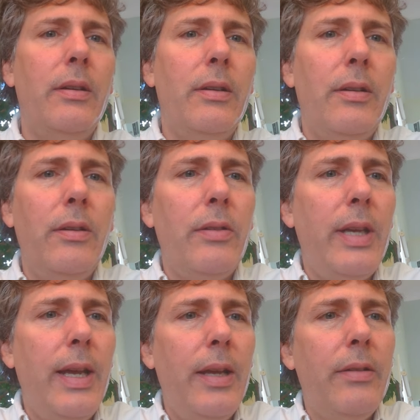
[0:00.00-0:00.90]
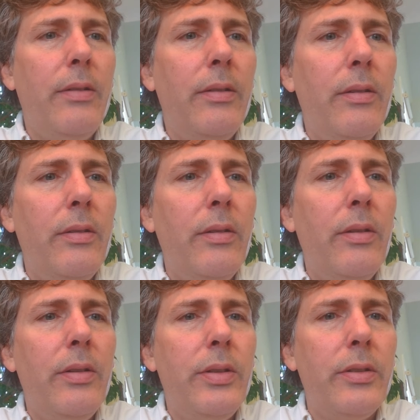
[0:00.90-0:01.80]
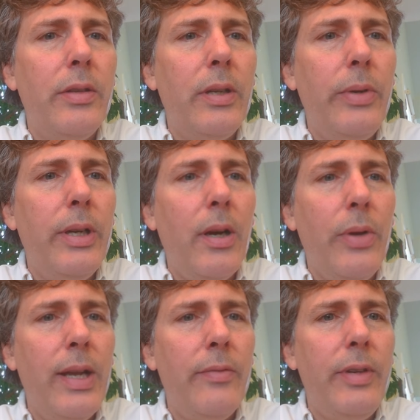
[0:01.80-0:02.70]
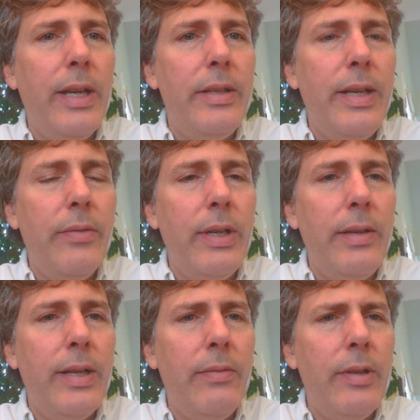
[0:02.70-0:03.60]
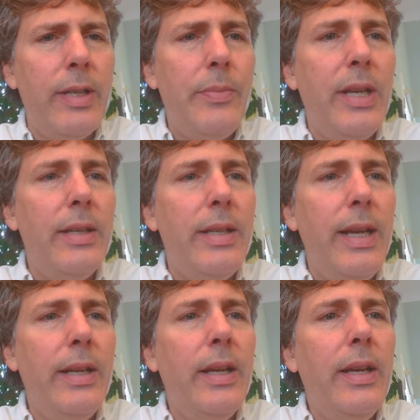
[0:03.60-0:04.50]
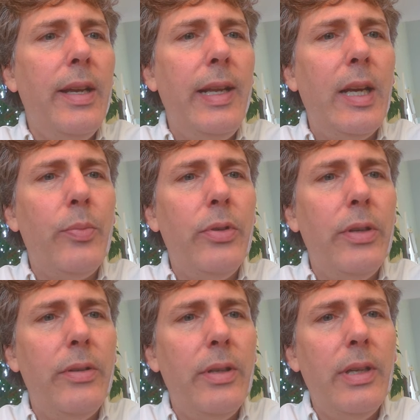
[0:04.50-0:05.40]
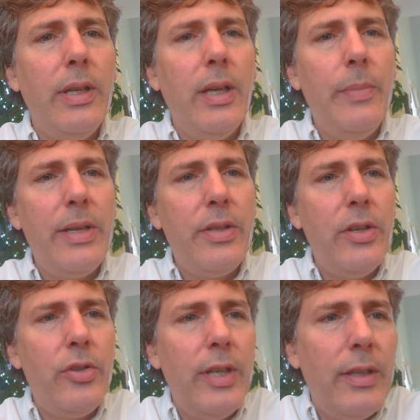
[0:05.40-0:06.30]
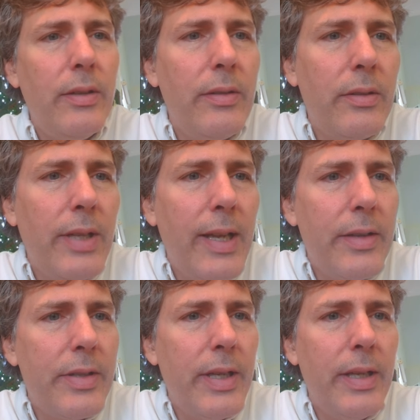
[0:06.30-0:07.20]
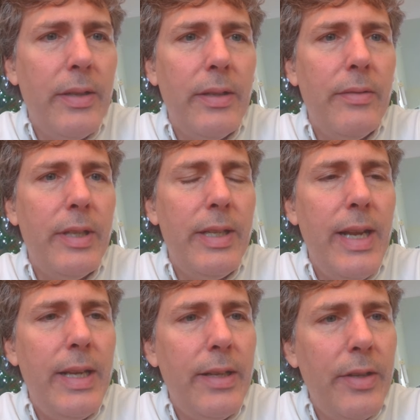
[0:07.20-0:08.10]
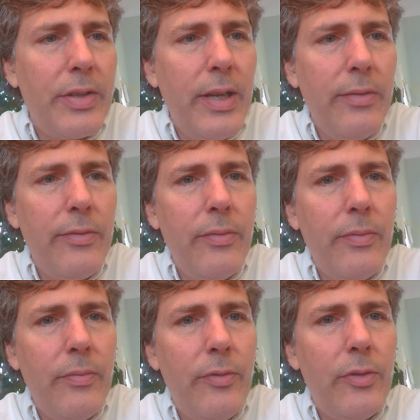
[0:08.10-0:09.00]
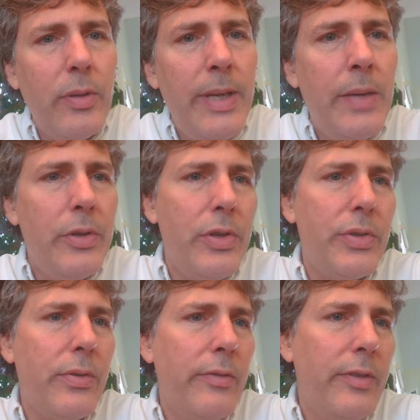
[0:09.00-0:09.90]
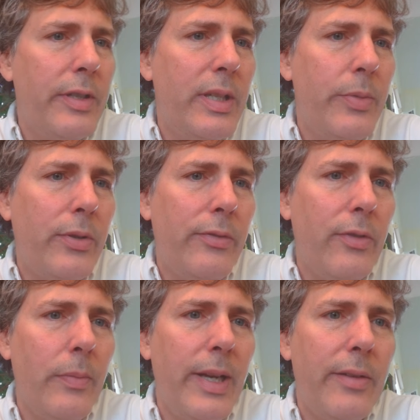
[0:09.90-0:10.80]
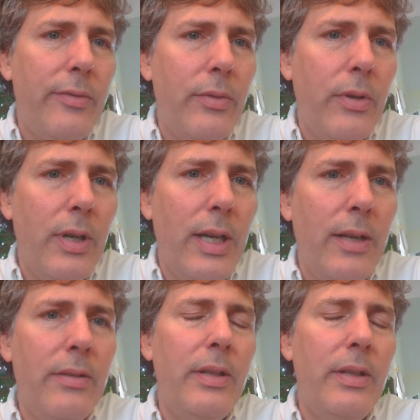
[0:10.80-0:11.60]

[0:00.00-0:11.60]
Okay. So there we are. We have getDate. When I typed getDate, it output a message that it said the date in this kind of format, which is sort of the typical format for